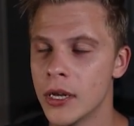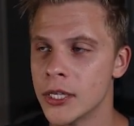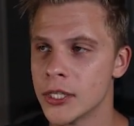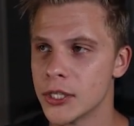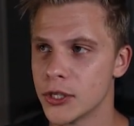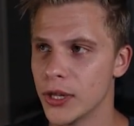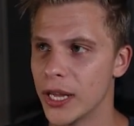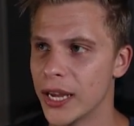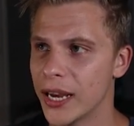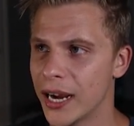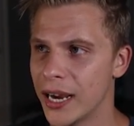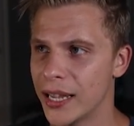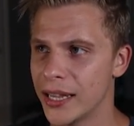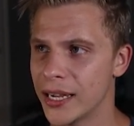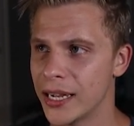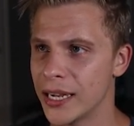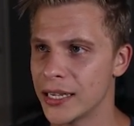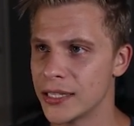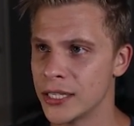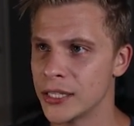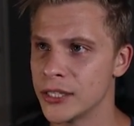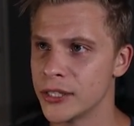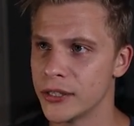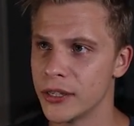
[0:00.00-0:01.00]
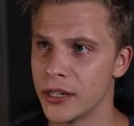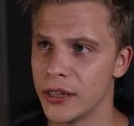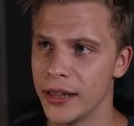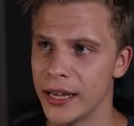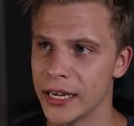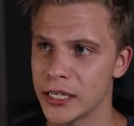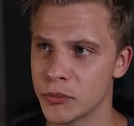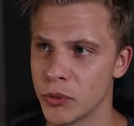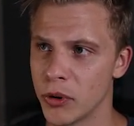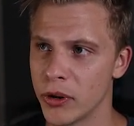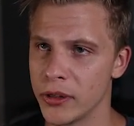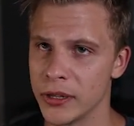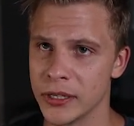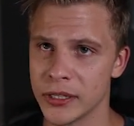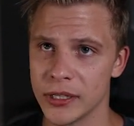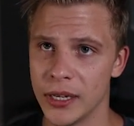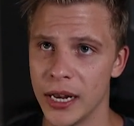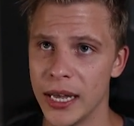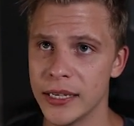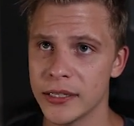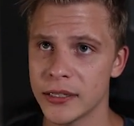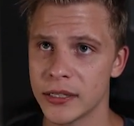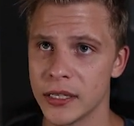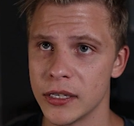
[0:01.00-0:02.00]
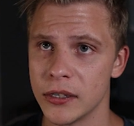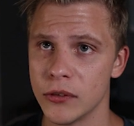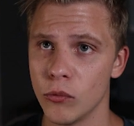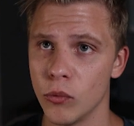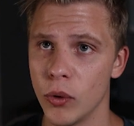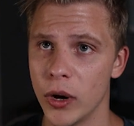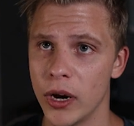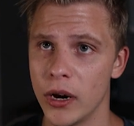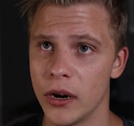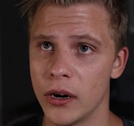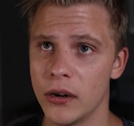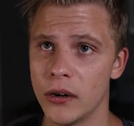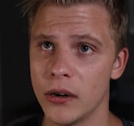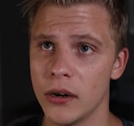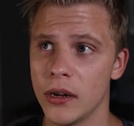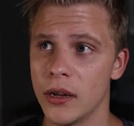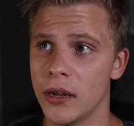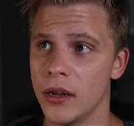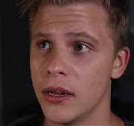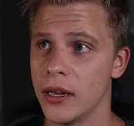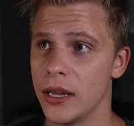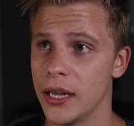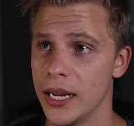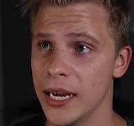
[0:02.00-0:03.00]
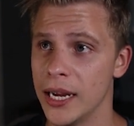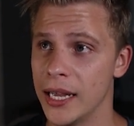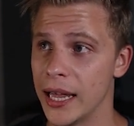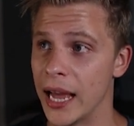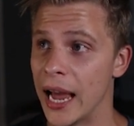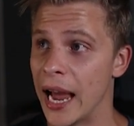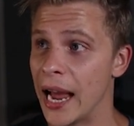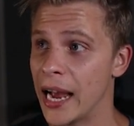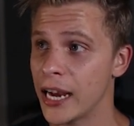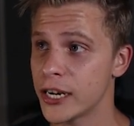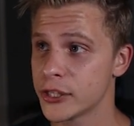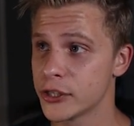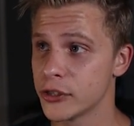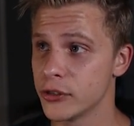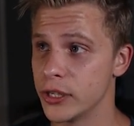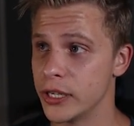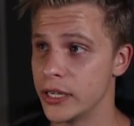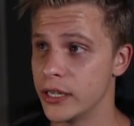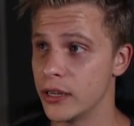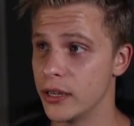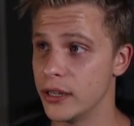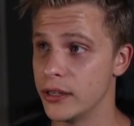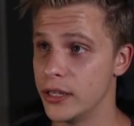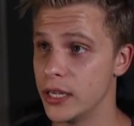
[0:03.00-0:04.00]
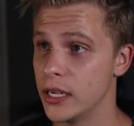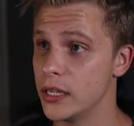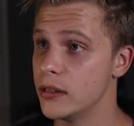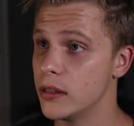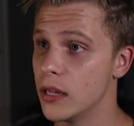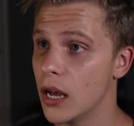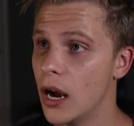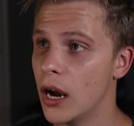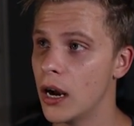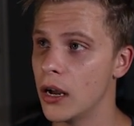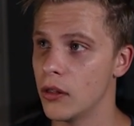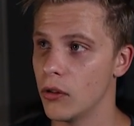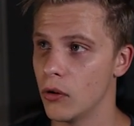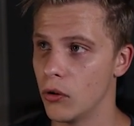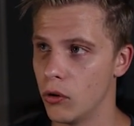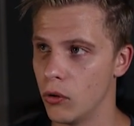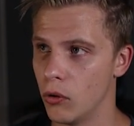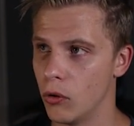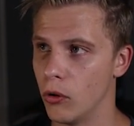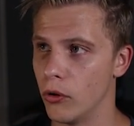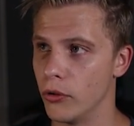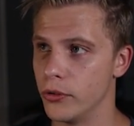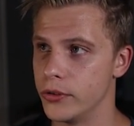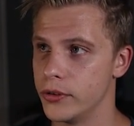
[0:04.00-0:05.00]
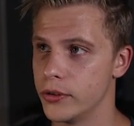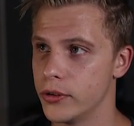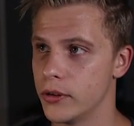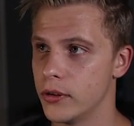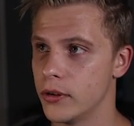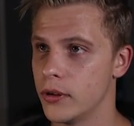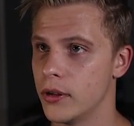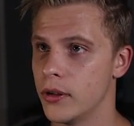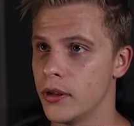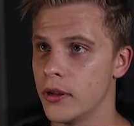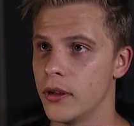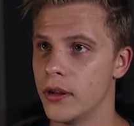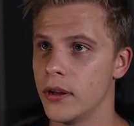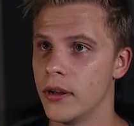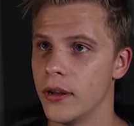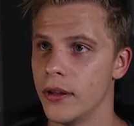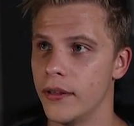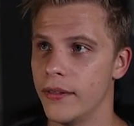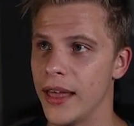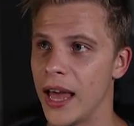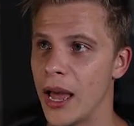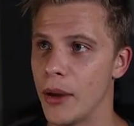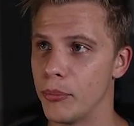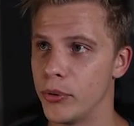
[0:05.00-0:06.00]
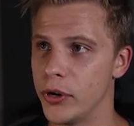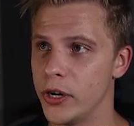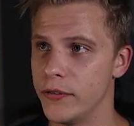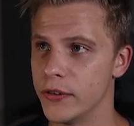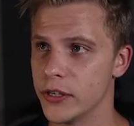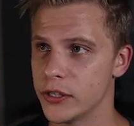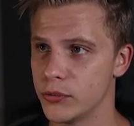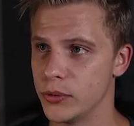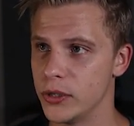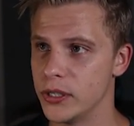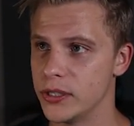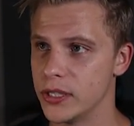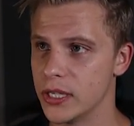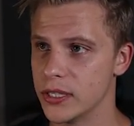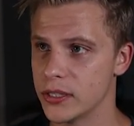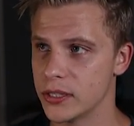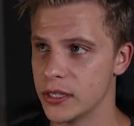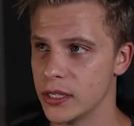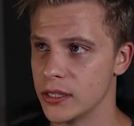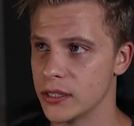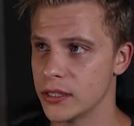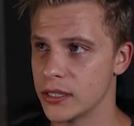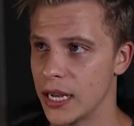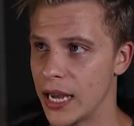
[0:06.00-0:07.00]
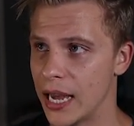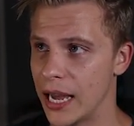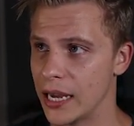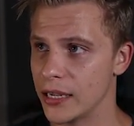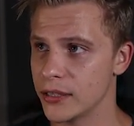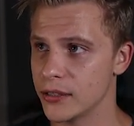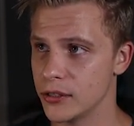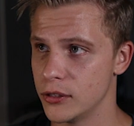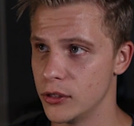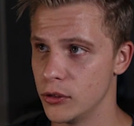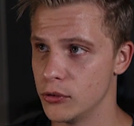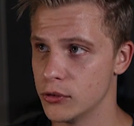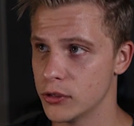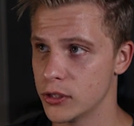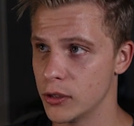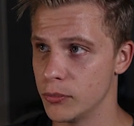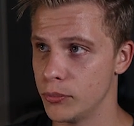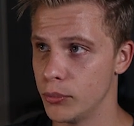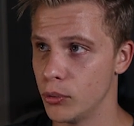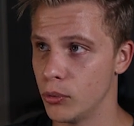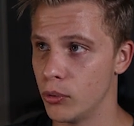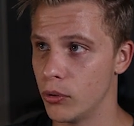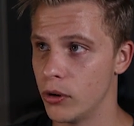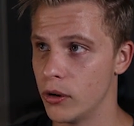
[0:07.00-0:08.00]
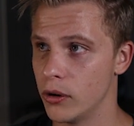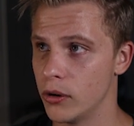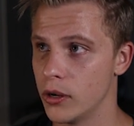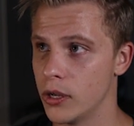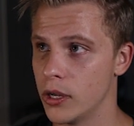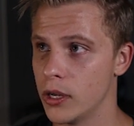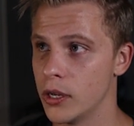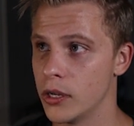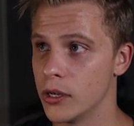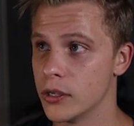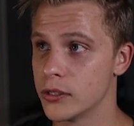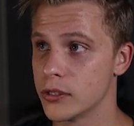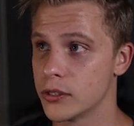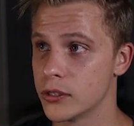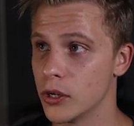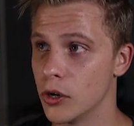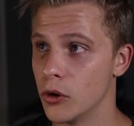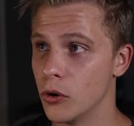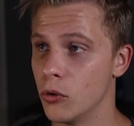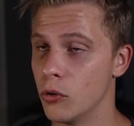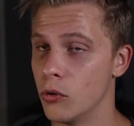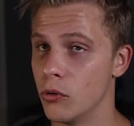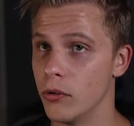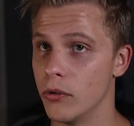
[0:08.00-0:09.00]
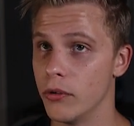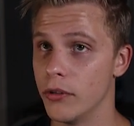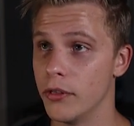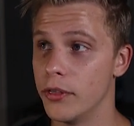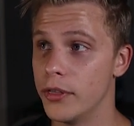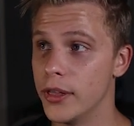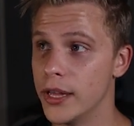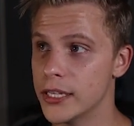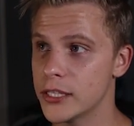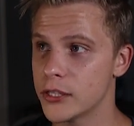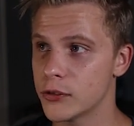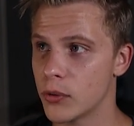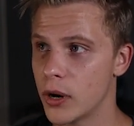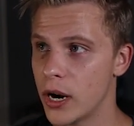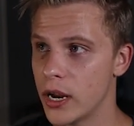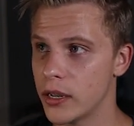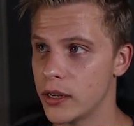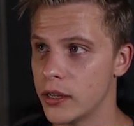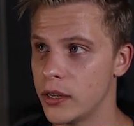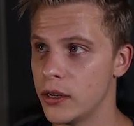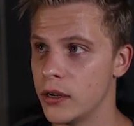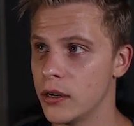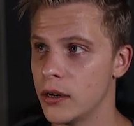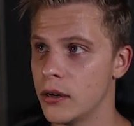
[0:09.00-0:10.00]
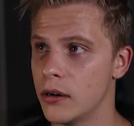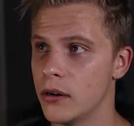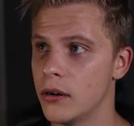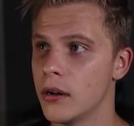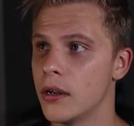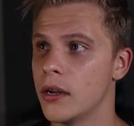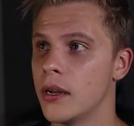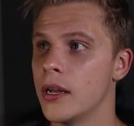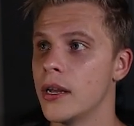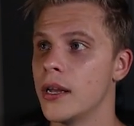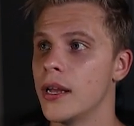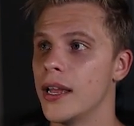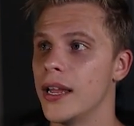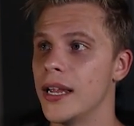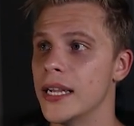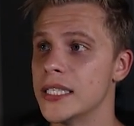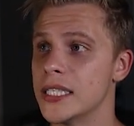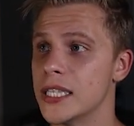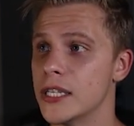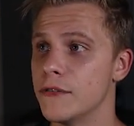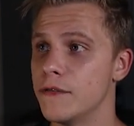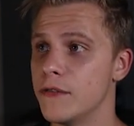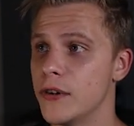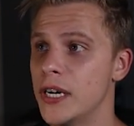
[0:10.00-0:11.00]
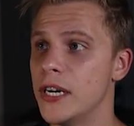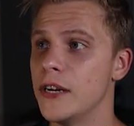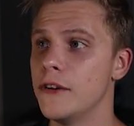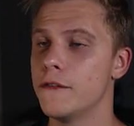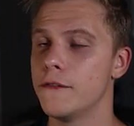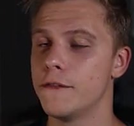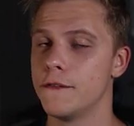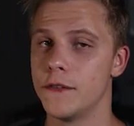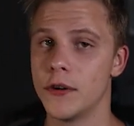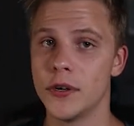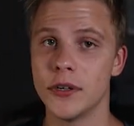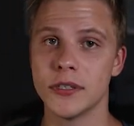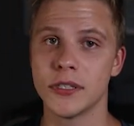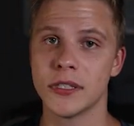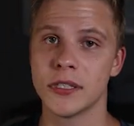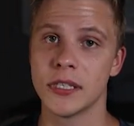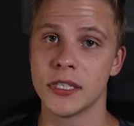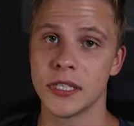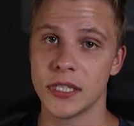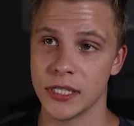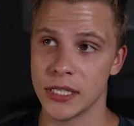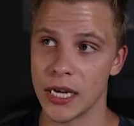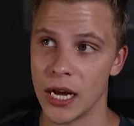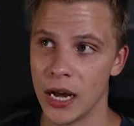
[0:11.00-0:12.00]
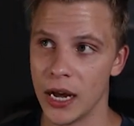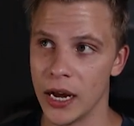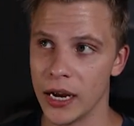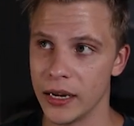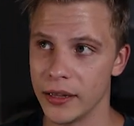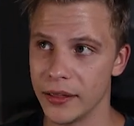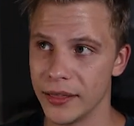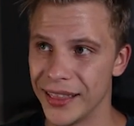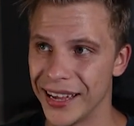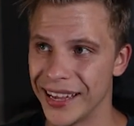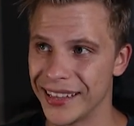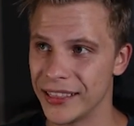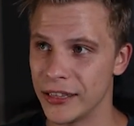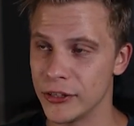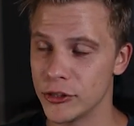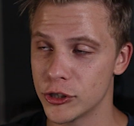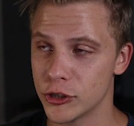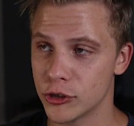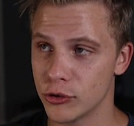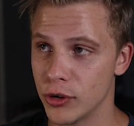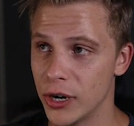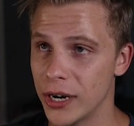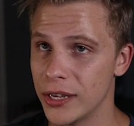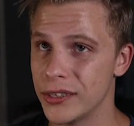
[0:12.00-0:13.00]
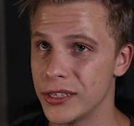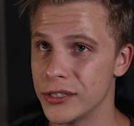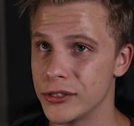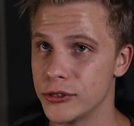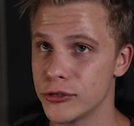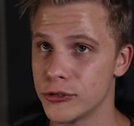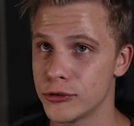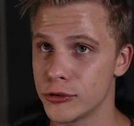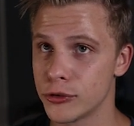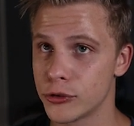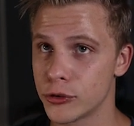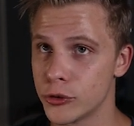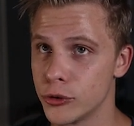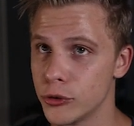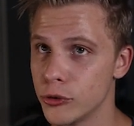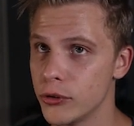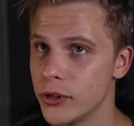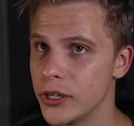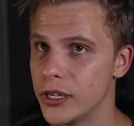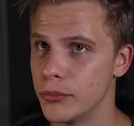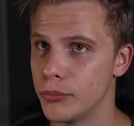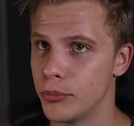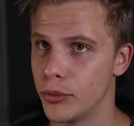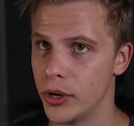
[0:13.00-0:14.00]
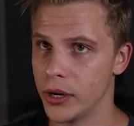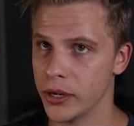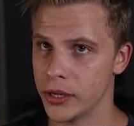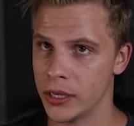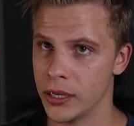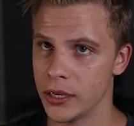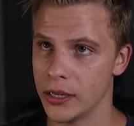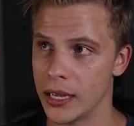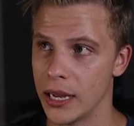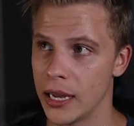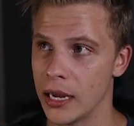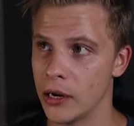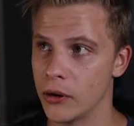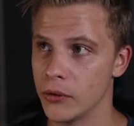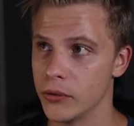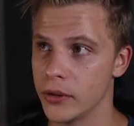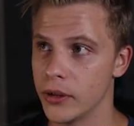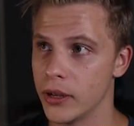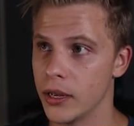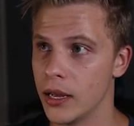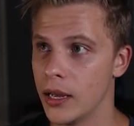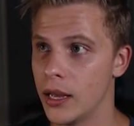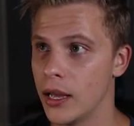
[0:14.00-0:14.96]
So that kind of gets into the next part of this lesson, where it actually did not hold that previous resistance as new support. So this right here is the very first sign that the trend is truly breaking down.